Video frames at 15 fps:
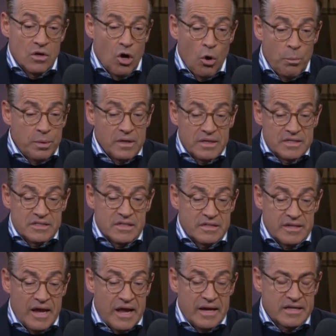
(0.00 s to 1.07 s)
openly
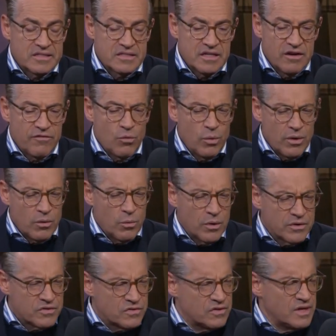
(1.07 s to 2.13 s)
satanic stuff.
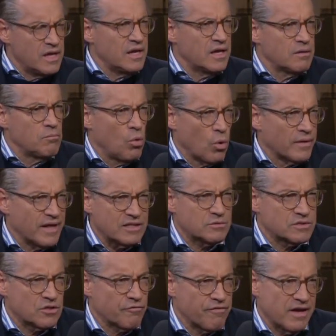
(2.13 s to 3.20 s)
We're seeing it more, and that's
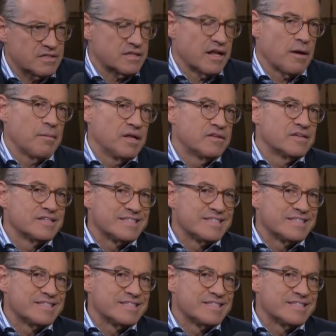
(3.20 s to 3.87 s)
what's so fascinating. I mean, to